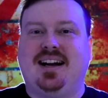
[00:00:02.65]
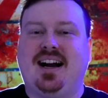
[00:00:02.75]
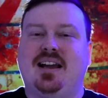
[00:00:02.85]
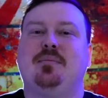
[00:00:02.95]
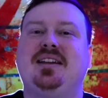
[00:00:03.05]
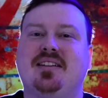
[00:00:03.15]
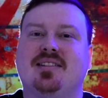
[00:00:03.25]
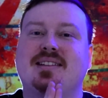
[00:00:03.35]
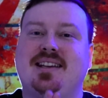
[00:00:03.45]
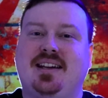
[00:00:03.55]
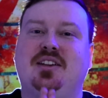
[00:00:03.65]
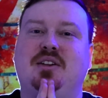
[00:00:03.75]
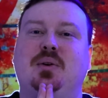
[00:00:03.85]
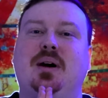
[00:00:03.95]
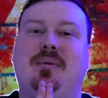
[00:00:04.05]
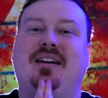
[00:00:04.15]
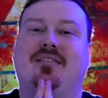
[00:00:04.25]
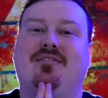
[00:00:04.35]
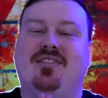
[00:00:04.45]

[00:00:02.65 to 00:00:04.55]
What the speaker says: I am here to tell you about a